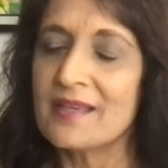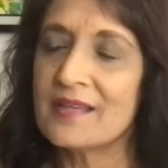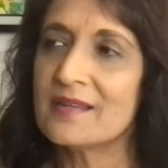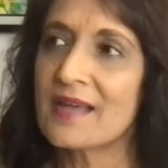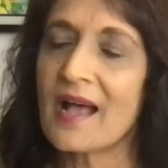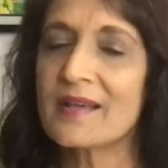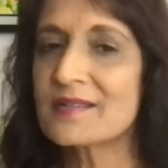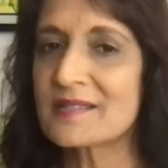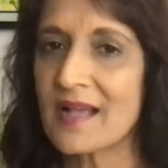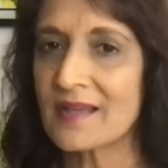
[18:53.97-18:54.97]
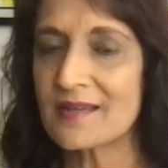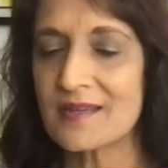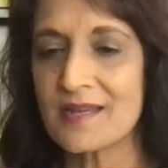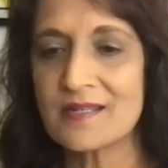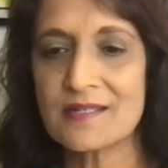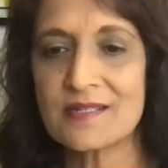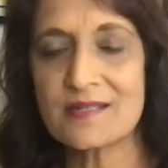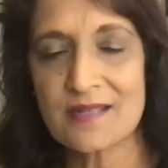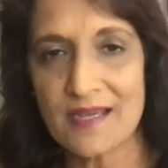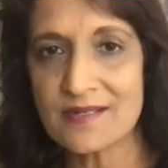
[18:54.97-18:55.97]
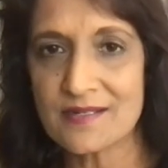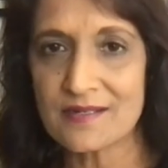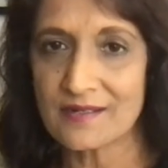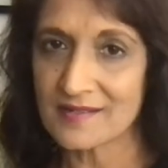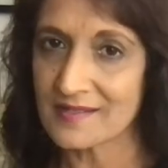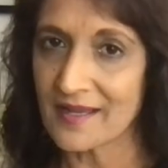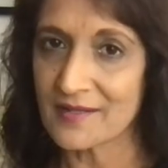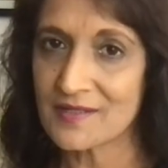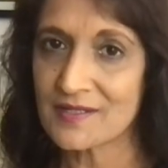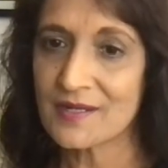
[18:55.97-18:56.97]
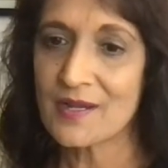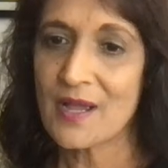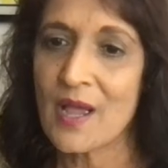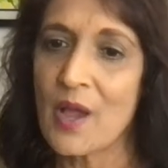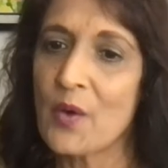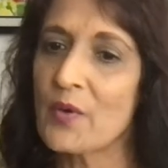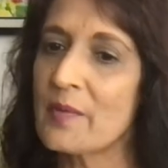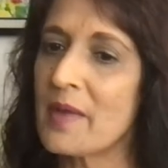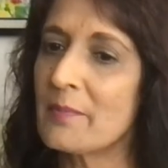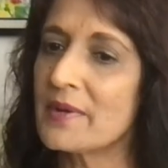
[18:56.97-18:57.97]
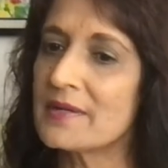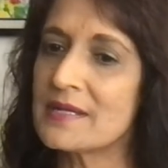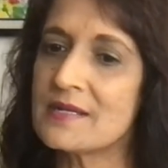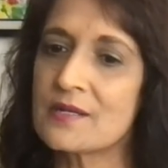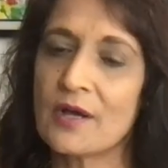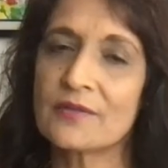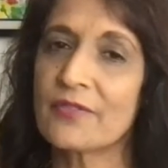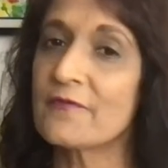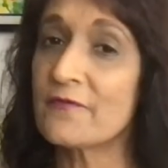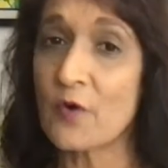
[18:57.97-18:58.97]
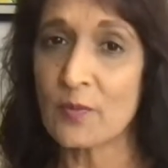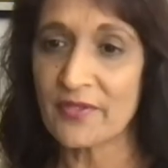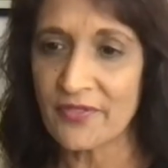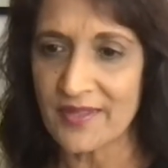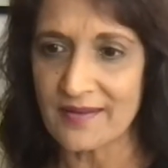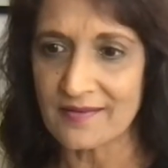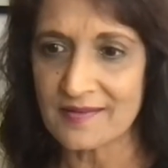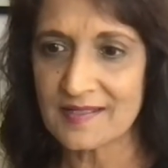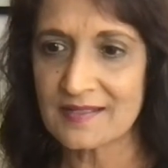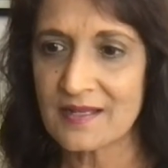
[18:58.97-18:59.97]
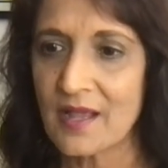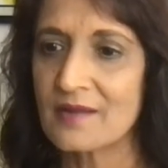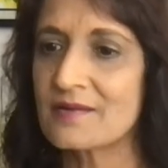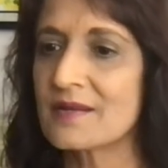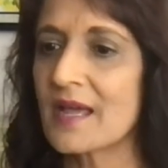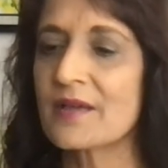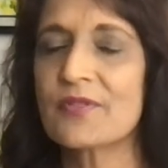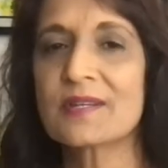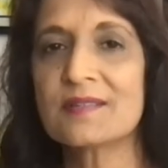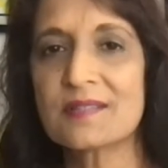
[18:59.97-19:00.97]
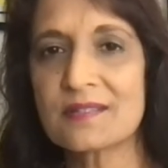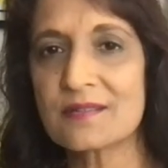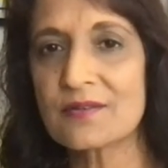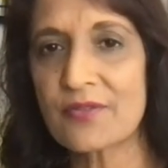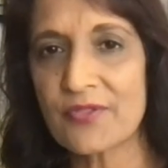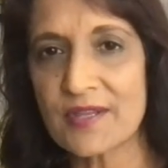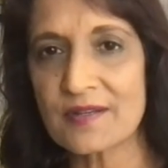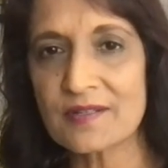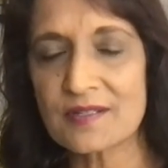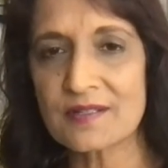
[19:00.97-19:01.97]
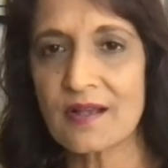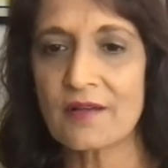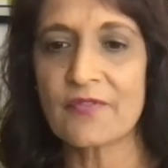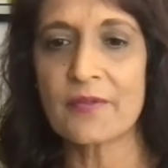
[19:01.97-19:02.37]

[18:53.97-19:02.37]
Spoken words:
In Isaiah 18:19 it says, "Remember ye not the former things, neither consider the things of